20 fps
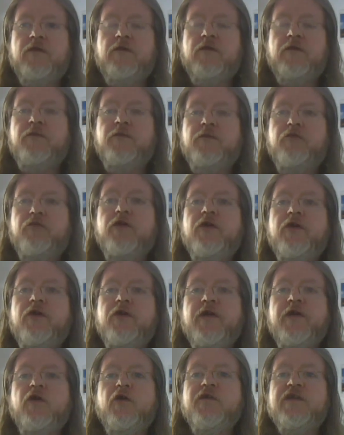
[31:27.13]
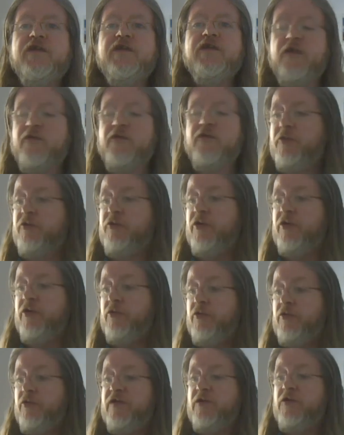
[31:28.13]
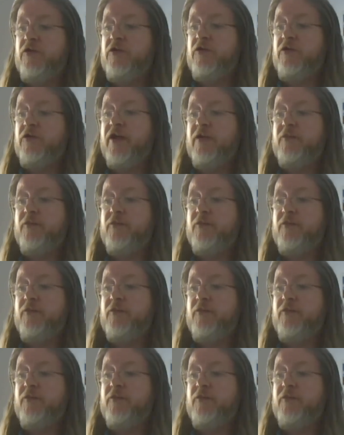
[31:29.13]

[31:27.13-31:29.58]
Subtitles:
the briefing office telephone numbers in your